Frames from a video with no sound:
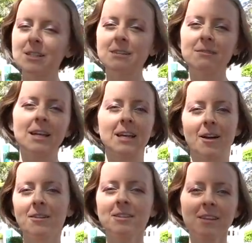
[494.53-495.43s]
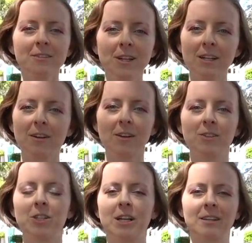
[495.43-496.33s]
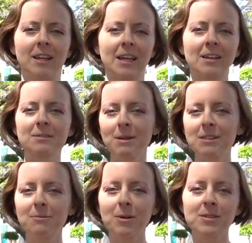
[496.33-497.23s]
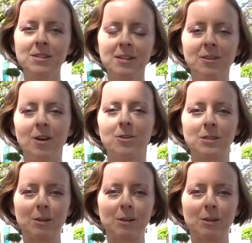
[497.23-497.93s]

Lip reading: TV and all this other technology and like expensive purses and clothes.